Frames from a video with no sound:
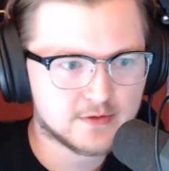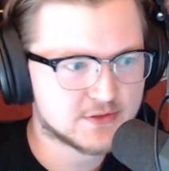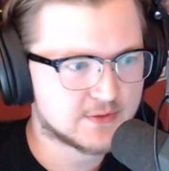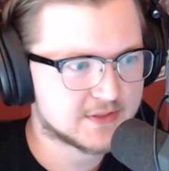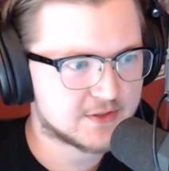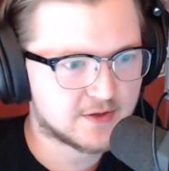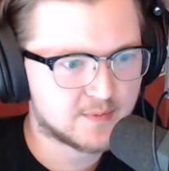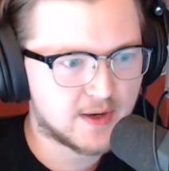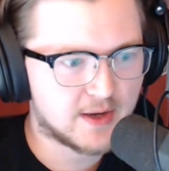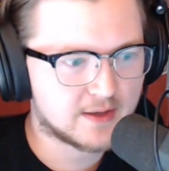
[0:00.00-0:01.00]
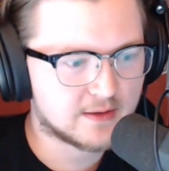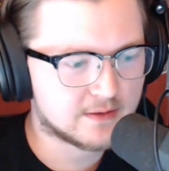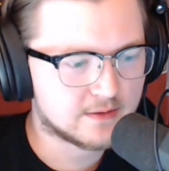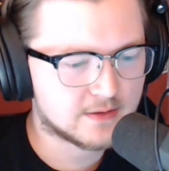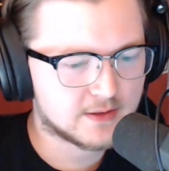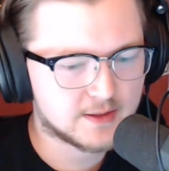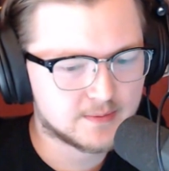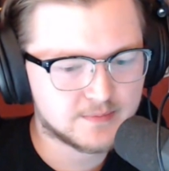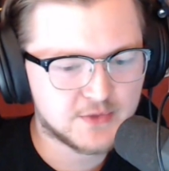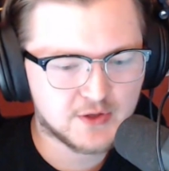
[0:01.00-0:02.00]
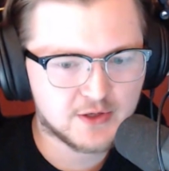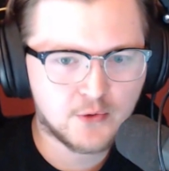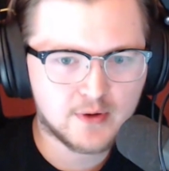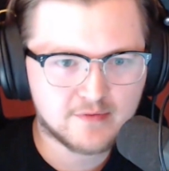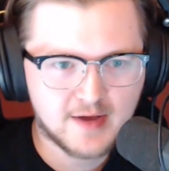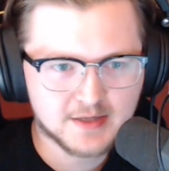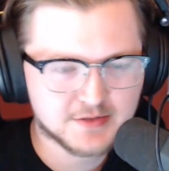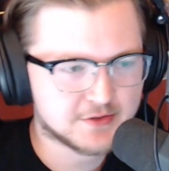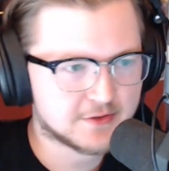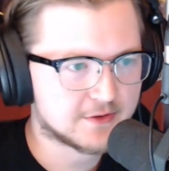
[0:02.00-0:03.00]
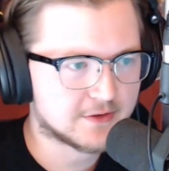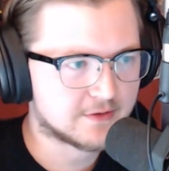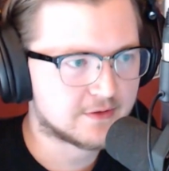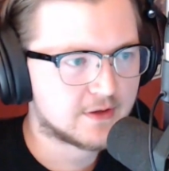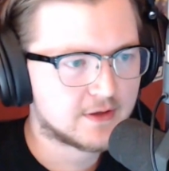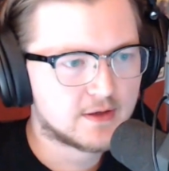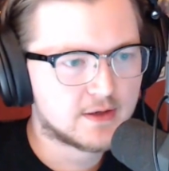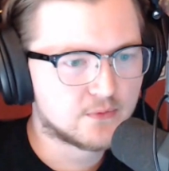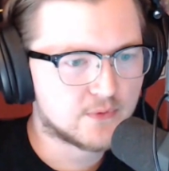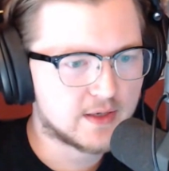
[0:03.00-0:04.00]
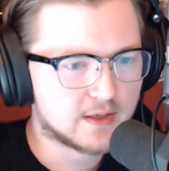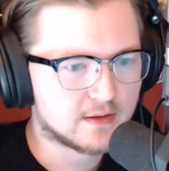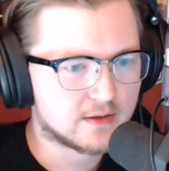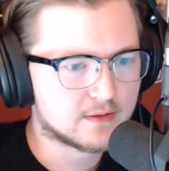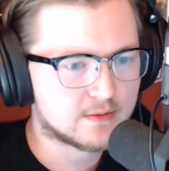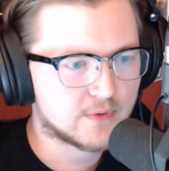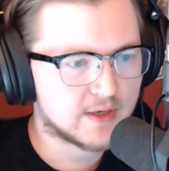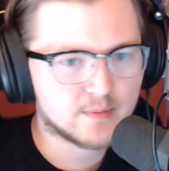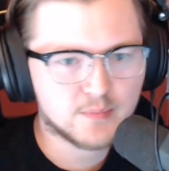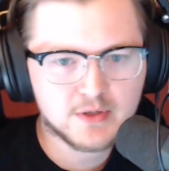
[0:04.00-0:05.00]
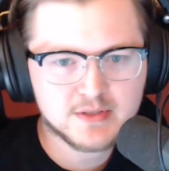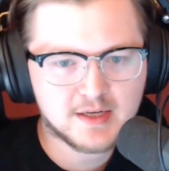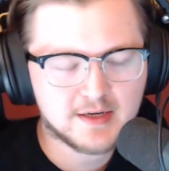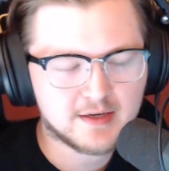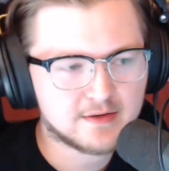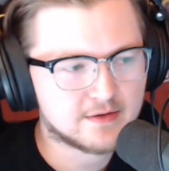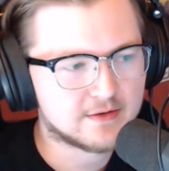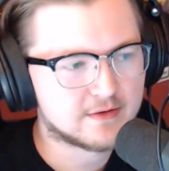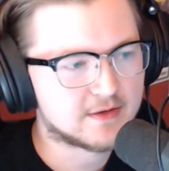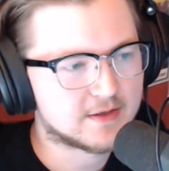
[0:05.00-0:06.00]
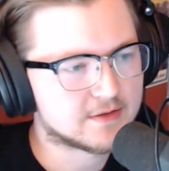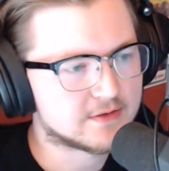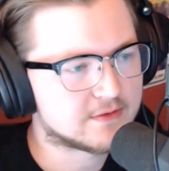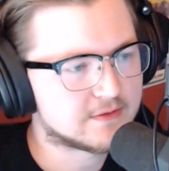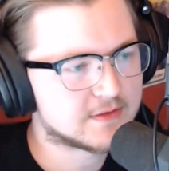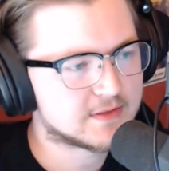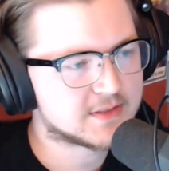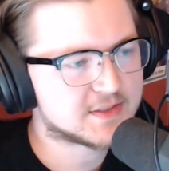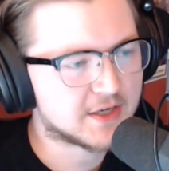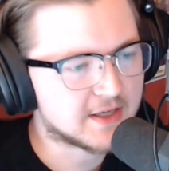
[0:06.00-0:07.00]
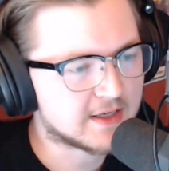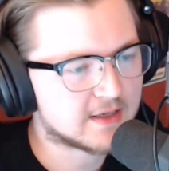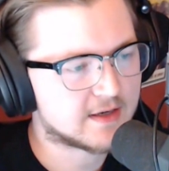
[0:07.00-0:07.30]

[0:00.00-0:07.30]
And so I started buying, like Going Faster and reading books on it and studying it.